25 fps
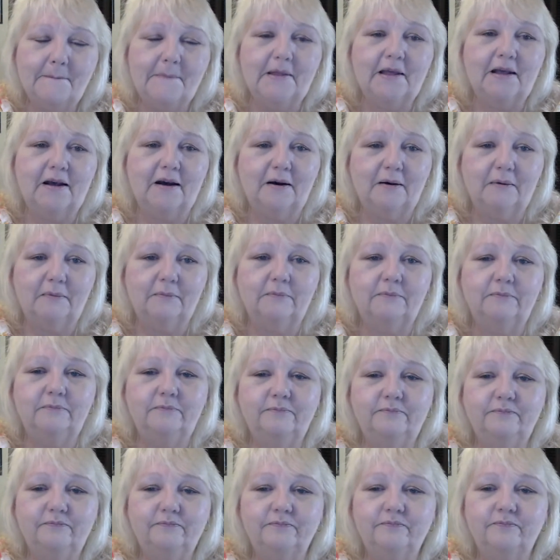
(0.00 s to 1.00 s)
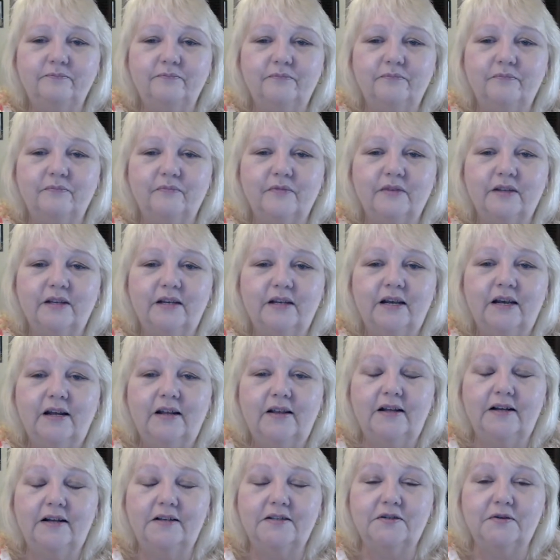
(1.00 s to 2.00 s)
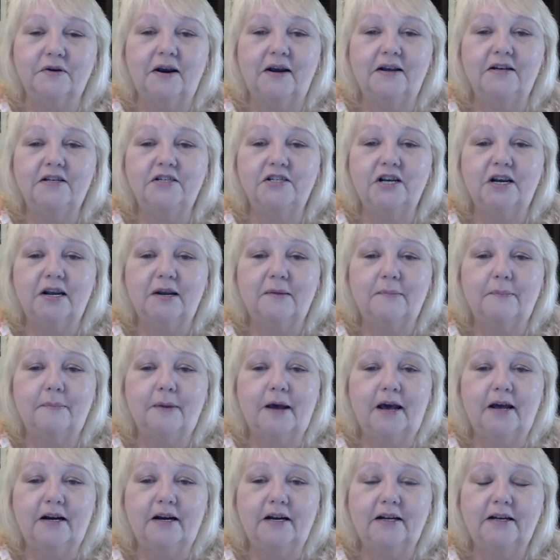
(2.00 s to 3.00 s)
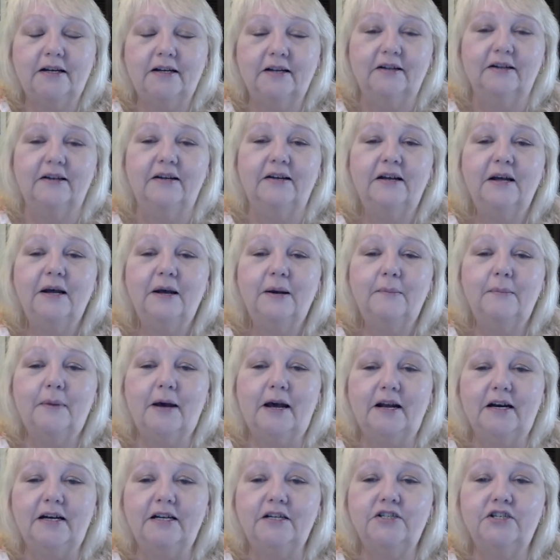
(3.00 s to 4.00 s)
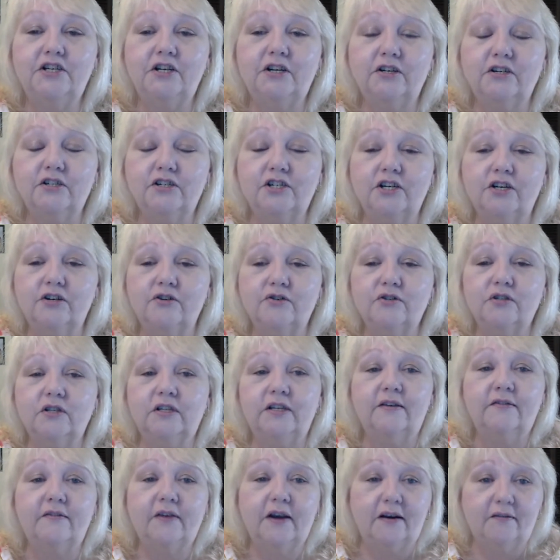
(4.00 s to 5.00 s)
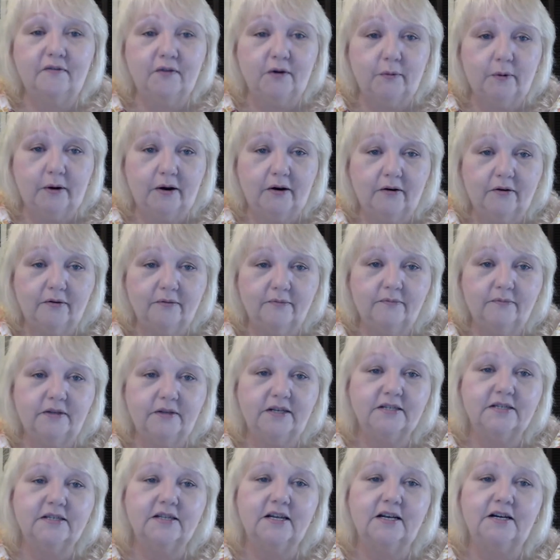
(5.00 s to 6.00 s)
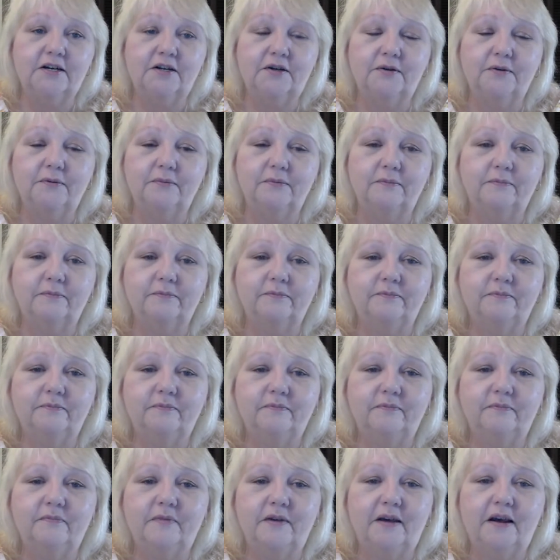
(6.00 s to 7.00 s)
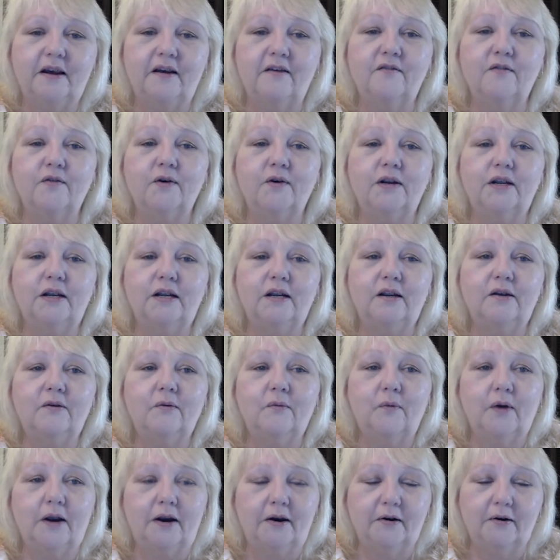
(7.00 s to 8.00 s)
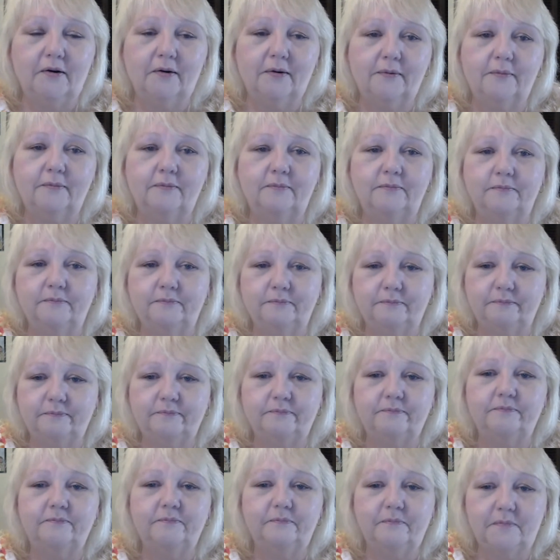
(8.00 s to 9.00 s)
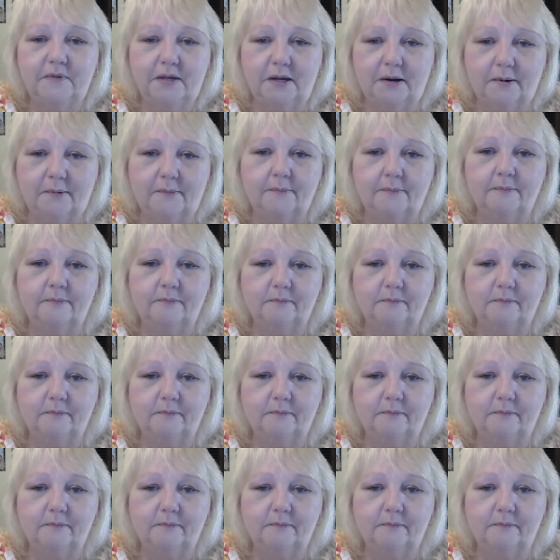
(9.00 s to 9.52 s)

Yeah, that's right, Jay. Patty. Patty, chiggers live everywhere. Yes, they do. Everywhere. Yeah.